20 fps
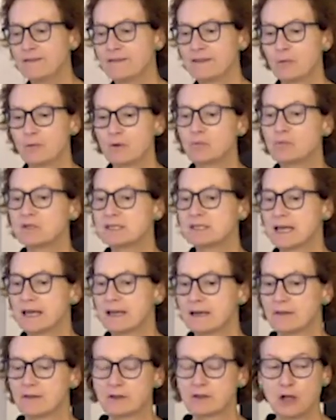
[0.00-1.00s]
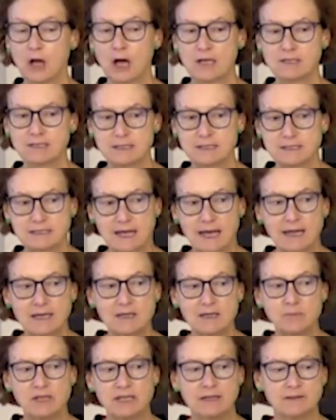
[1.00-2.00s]
that we presented at the Law and
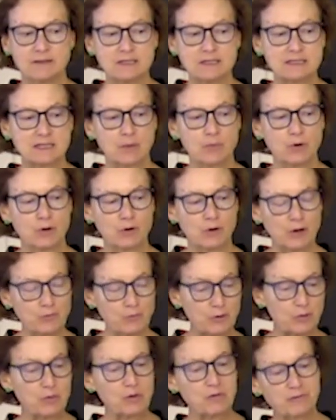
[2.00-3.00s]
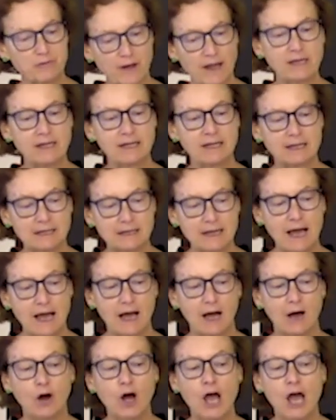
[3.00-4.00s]
Society meeting this summer, and we're refining it
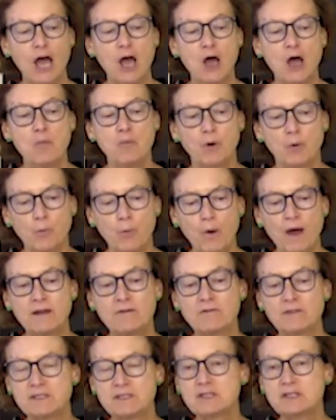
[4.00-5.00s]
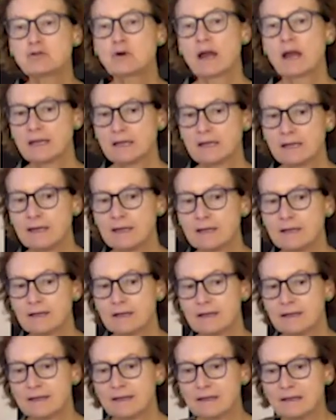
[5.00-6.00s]
now. But one of the
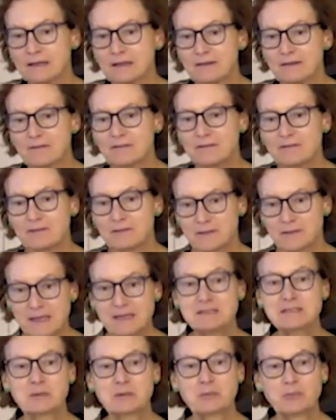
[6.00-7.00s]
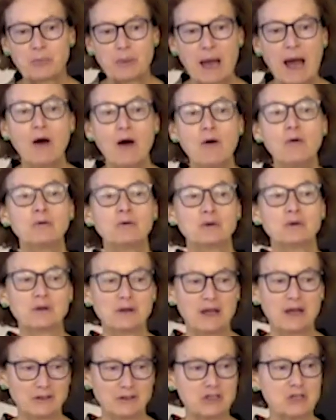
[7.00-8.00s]
striking things about
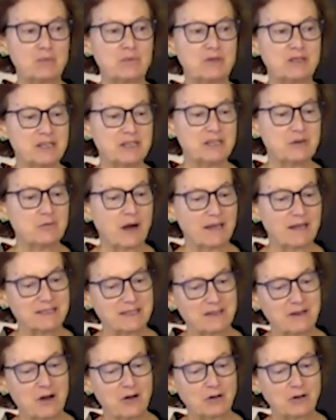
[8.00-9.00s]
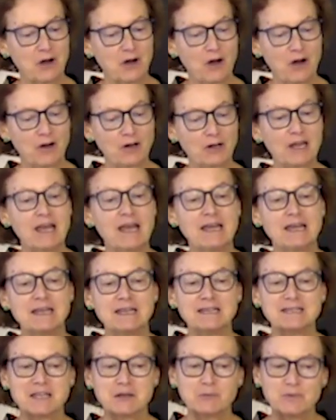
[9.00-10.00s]
LGBT rights in Hong Kong
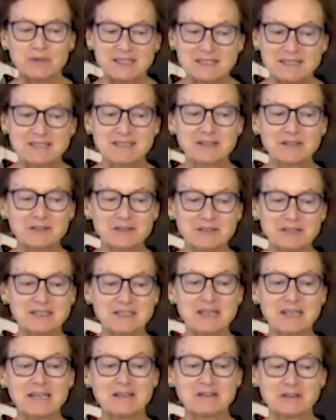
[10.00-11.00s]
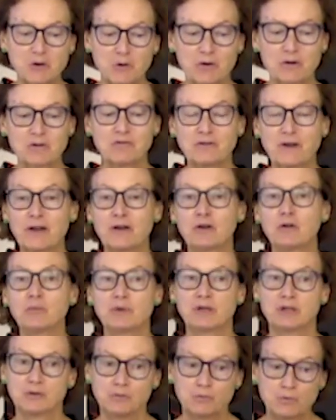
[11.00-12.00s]
is that we still see the Court of Final
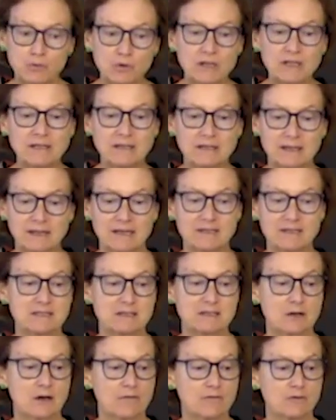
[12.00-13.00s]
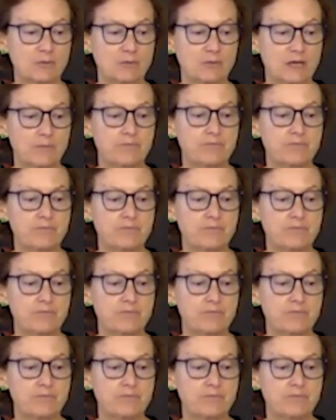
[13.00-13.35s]
Appeal ruling against the government.